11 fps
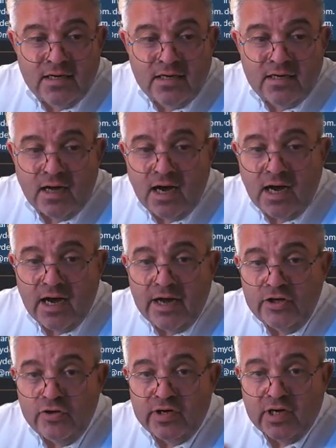
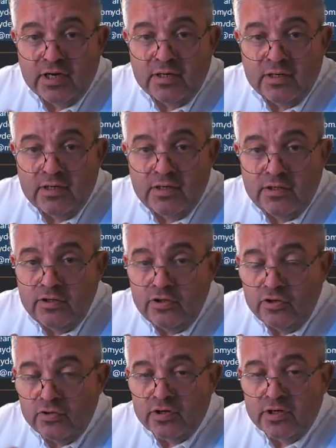you can
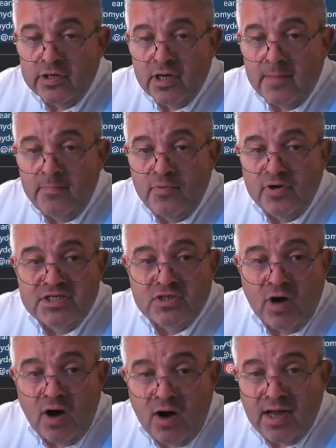put it to a
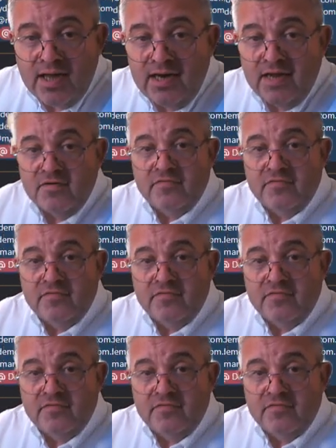higher level of